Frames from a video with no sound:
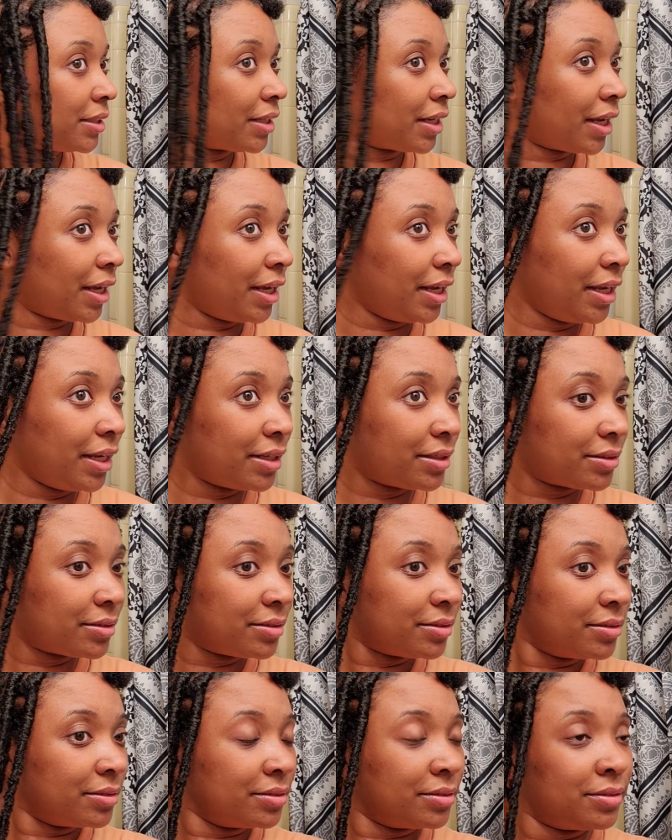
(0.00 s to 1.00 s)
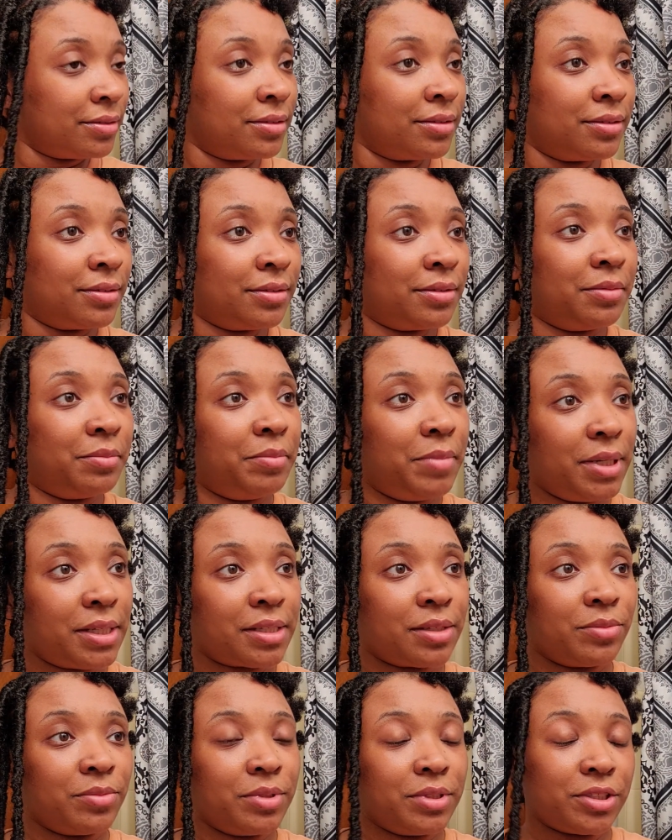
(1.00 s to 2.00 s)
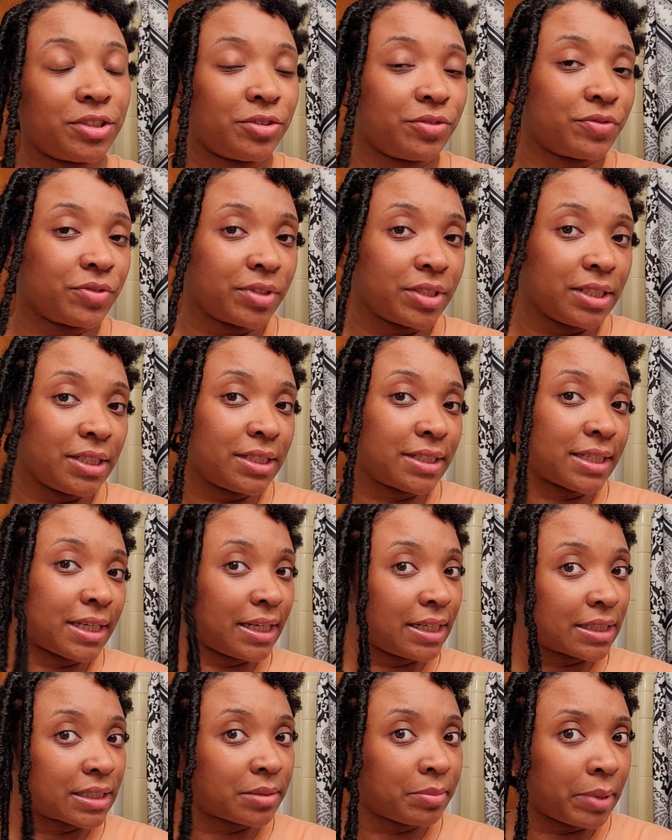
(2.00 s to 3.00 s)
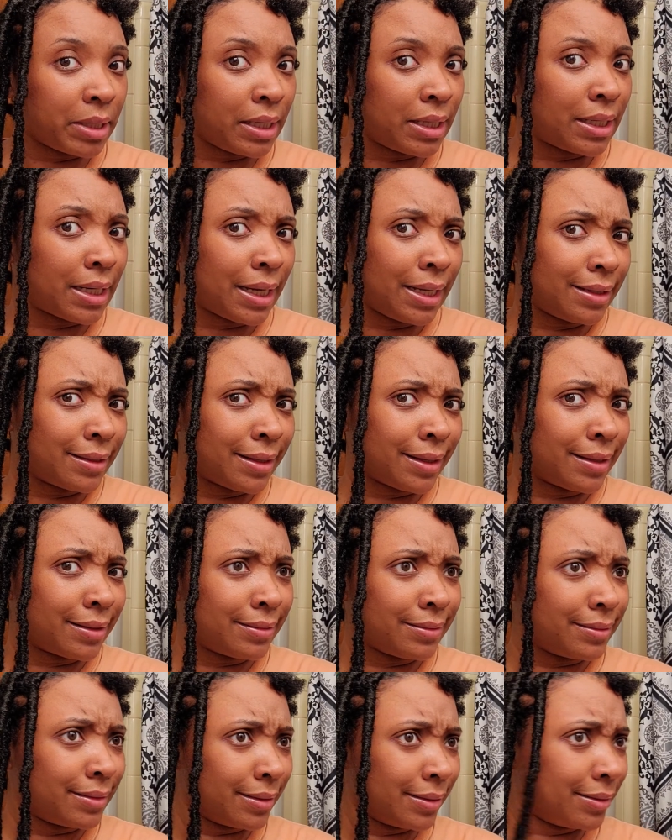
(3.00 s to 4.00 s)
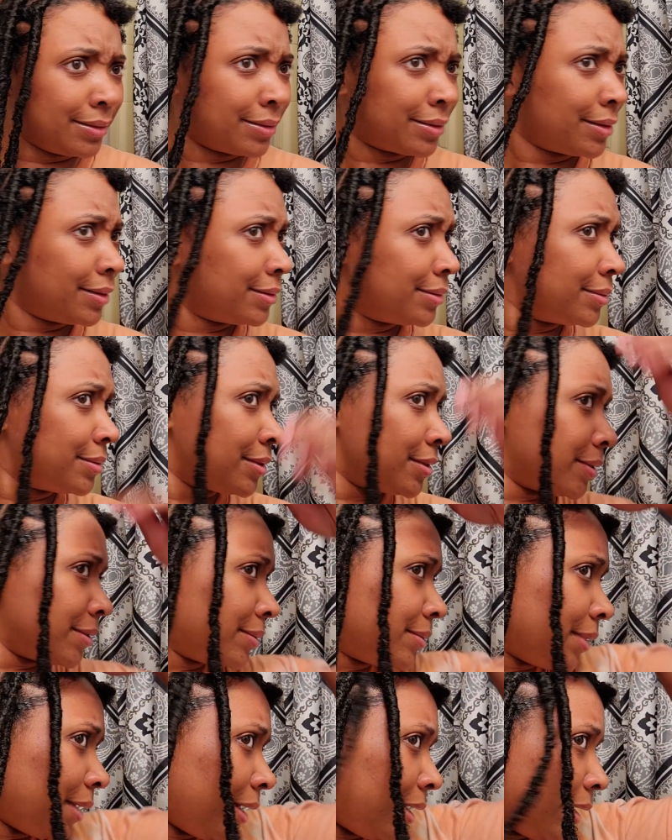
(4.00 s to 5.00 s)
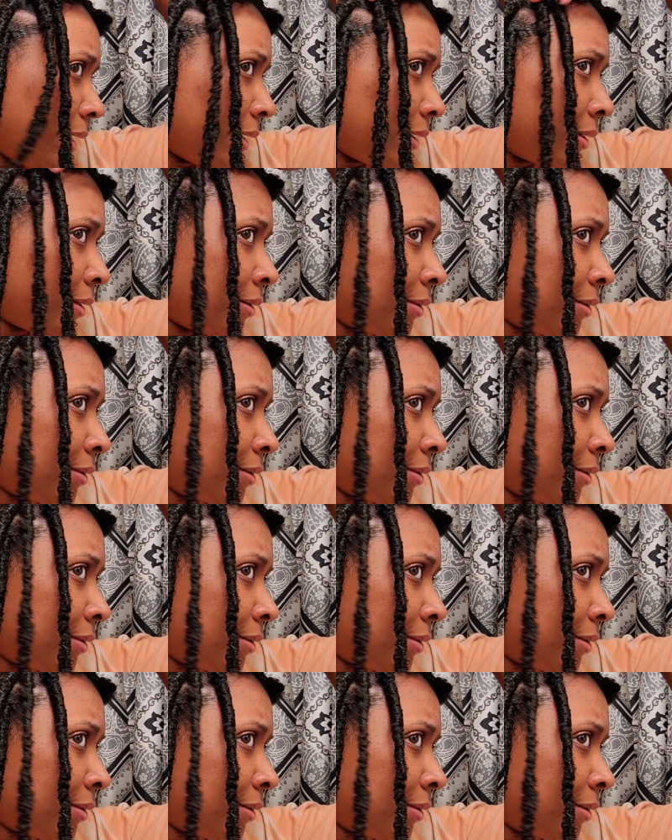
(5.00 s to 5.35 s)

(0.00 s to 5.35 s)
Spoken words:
ain't messing with your friend's ex-man, ain't that girl code too? Like,